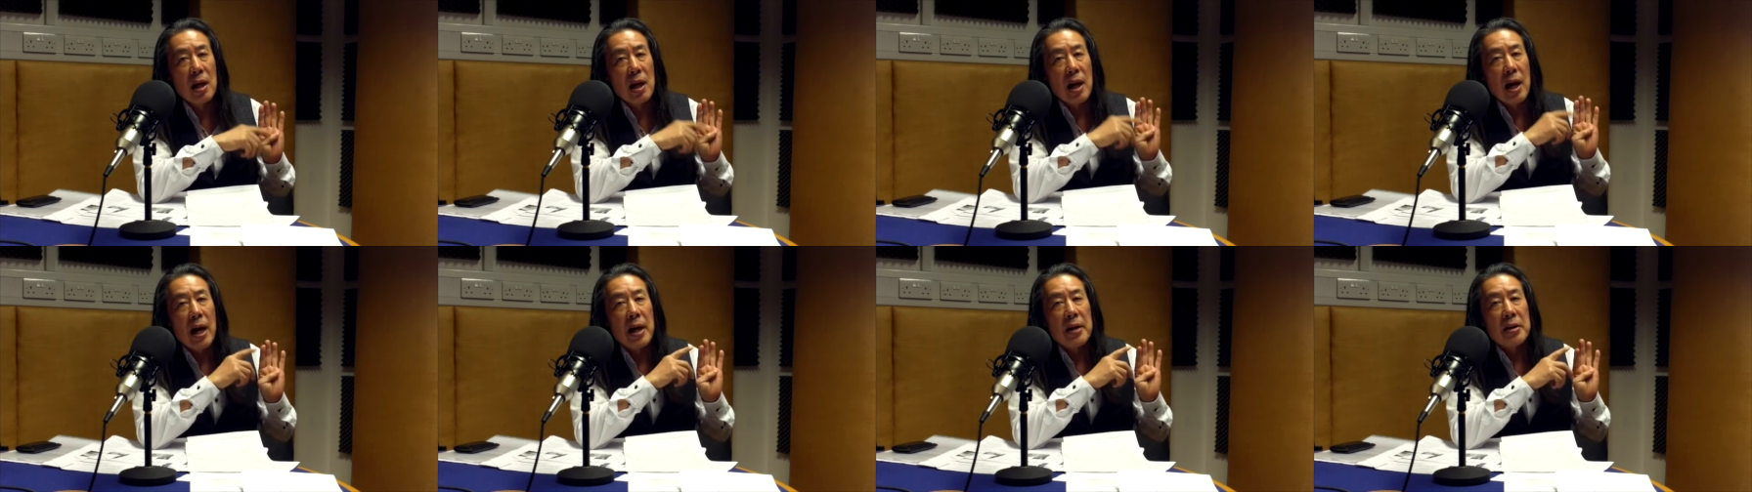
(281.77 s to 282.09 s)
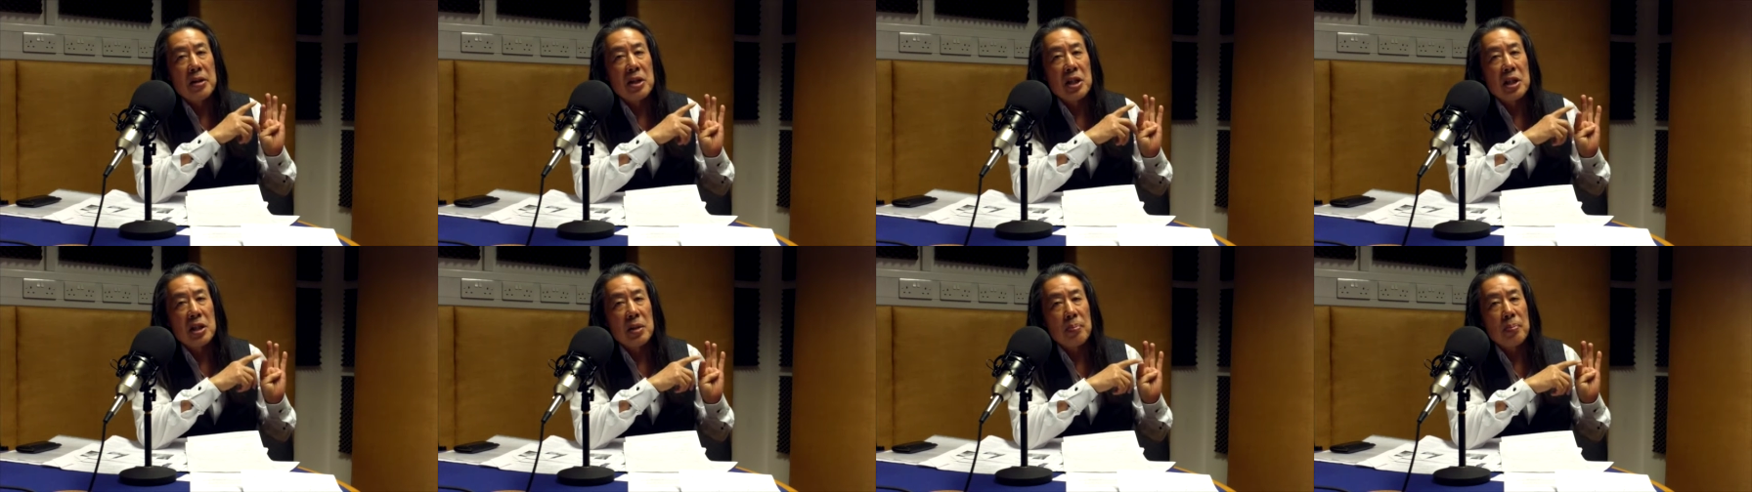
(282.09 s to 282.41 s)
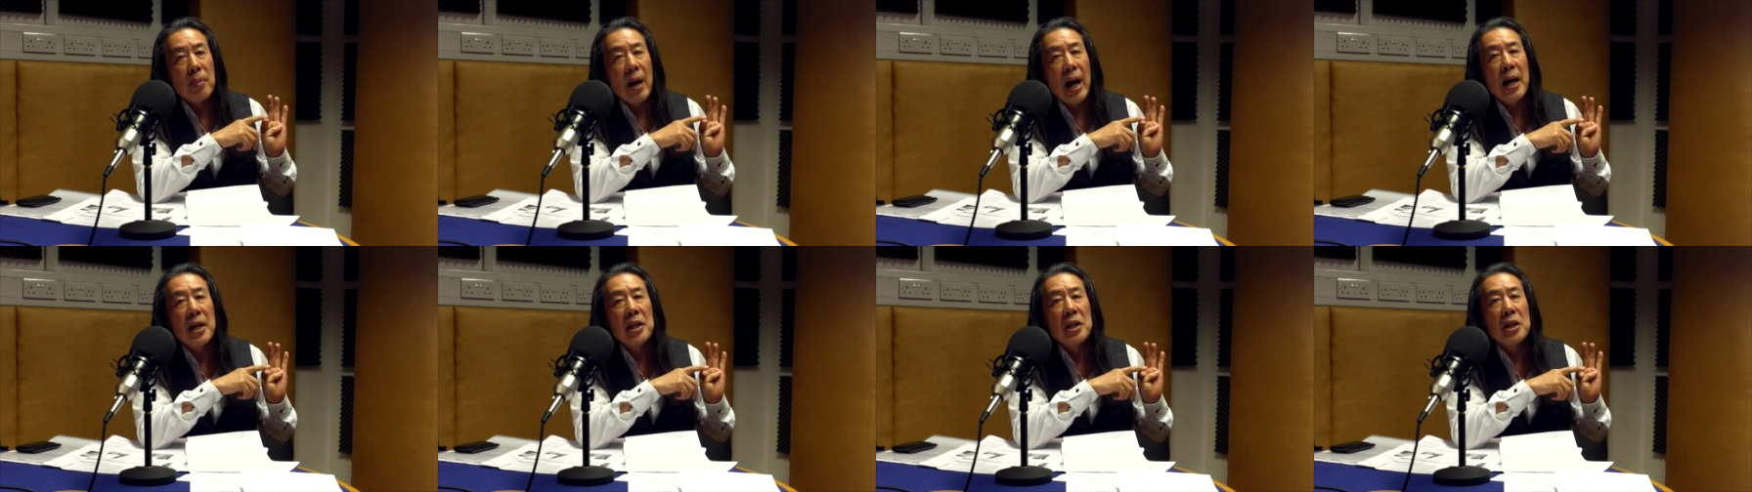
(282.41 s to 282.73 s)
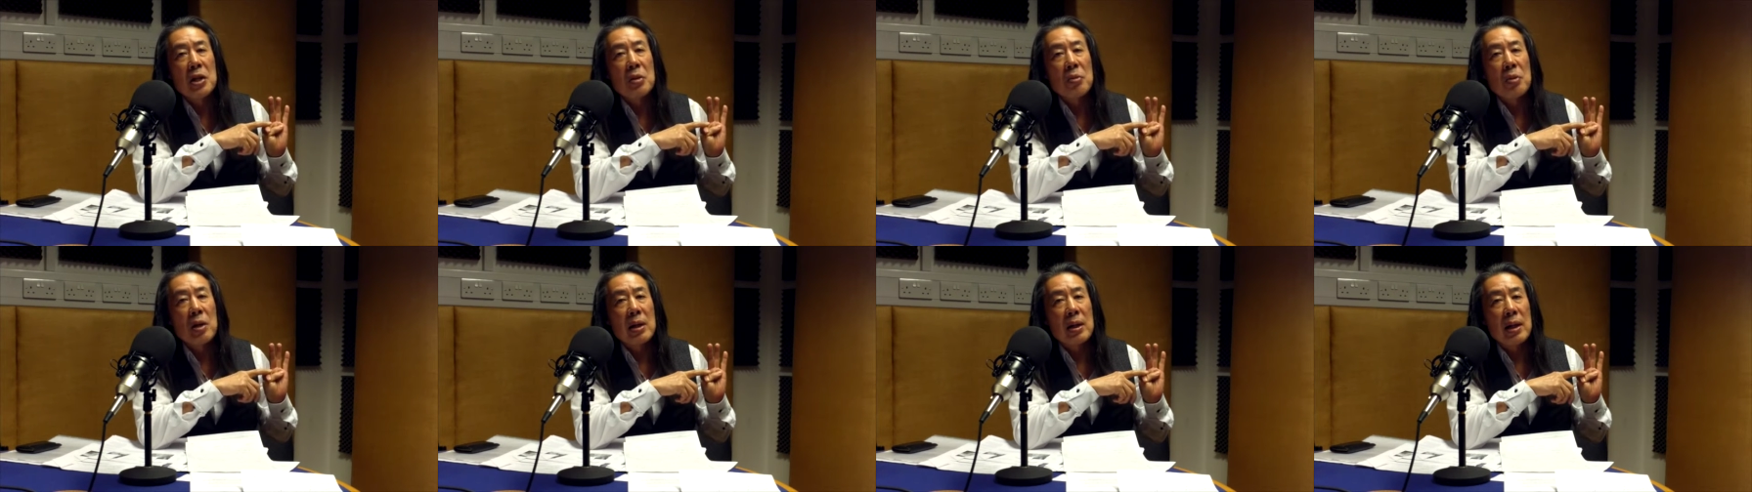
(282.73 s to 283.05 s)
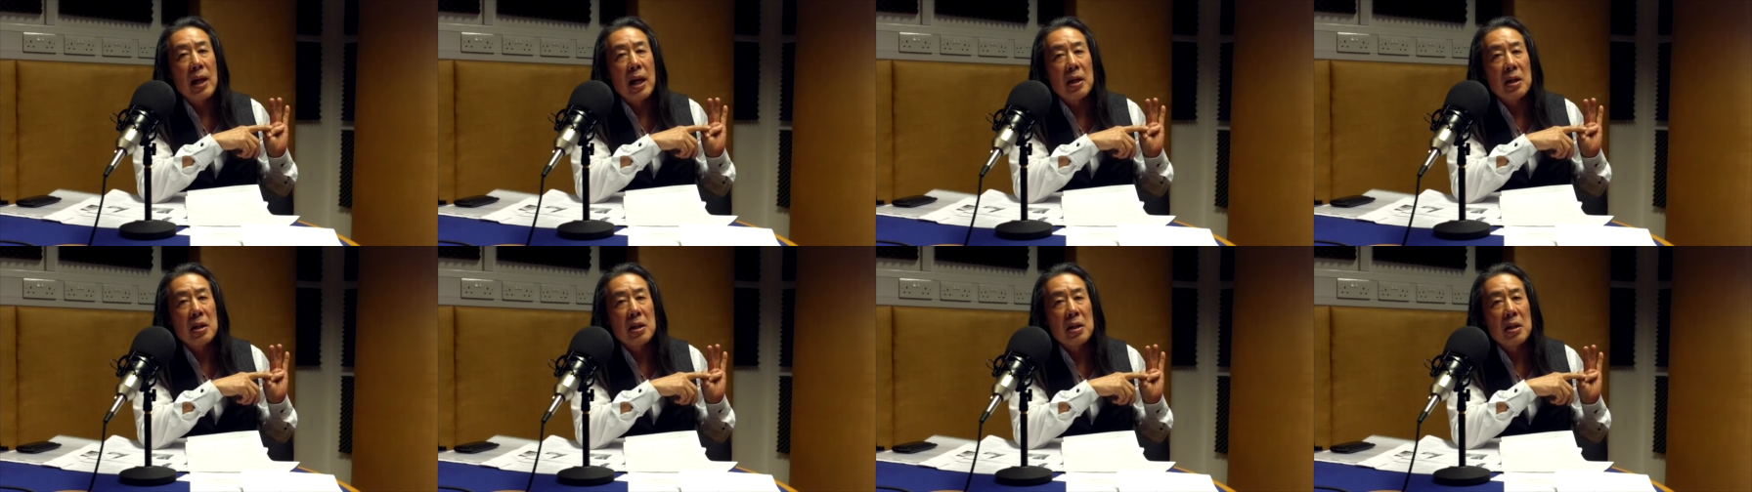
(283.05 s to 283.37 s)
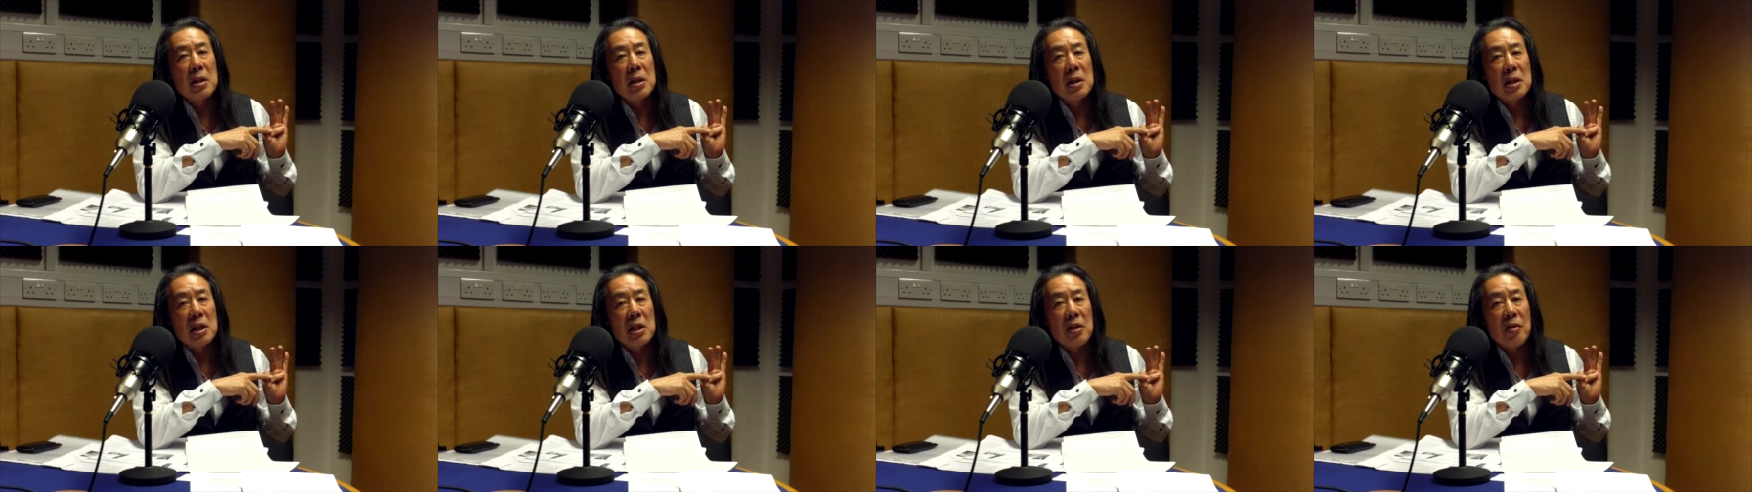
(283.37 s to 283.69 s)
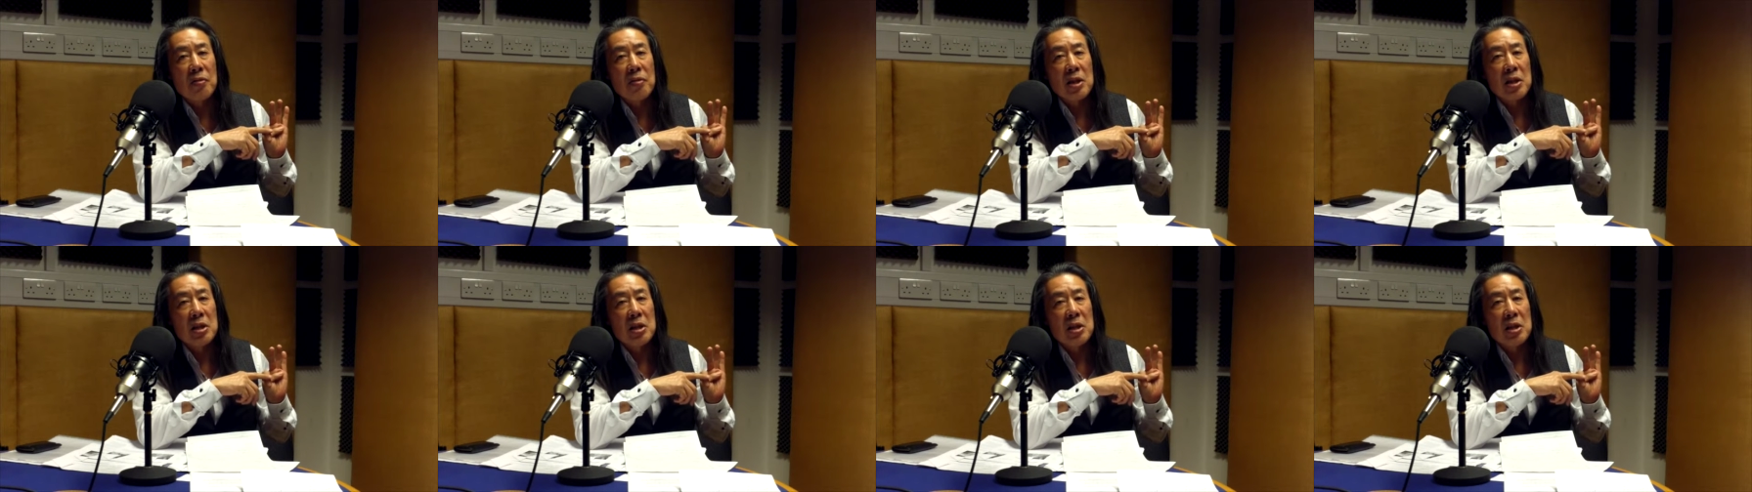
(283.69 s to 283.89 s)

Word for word: and despite the reluctance of the